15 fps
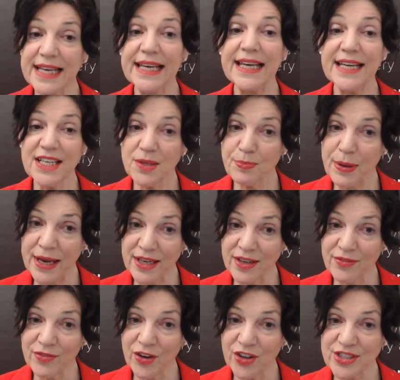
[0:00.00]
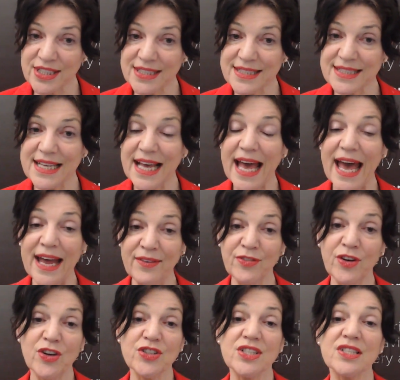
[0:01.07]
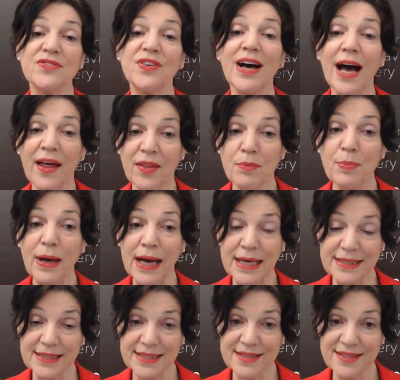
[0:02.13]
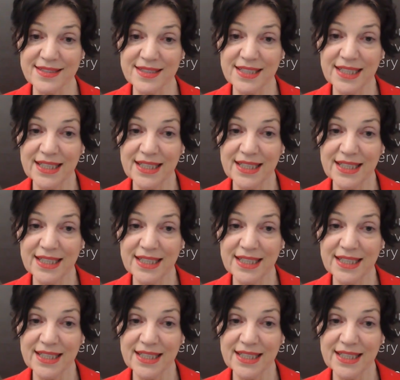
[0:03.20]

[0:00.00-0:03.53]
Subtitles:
independent voters and voters for other parties.